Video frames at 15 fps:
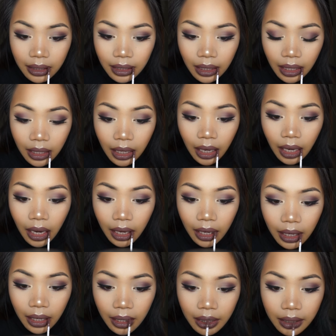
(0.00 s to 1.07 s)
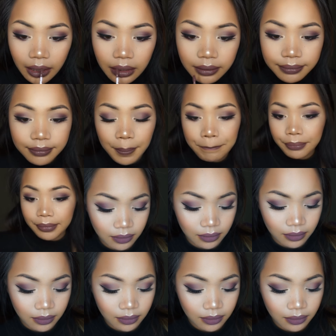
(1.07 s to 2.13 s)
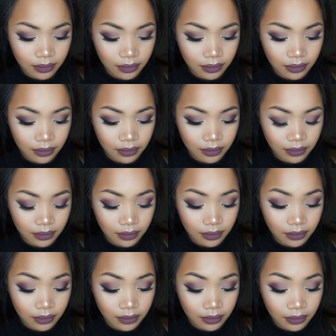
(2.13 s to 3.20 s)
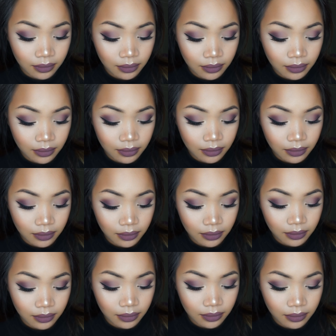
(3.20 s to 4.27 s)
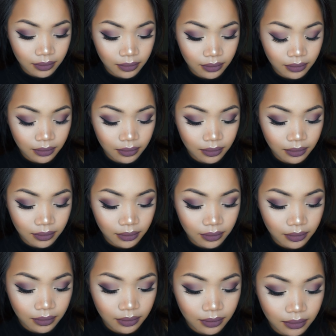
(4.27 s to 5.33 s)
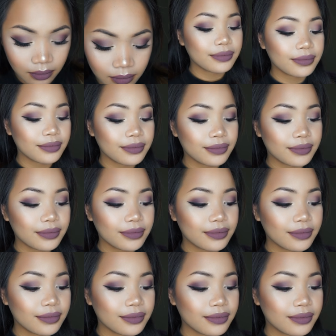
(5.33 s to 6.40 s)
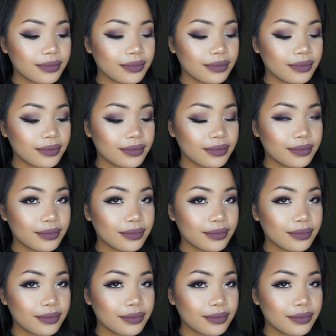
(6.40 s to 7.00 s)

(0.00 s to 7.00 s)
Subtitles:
(silence)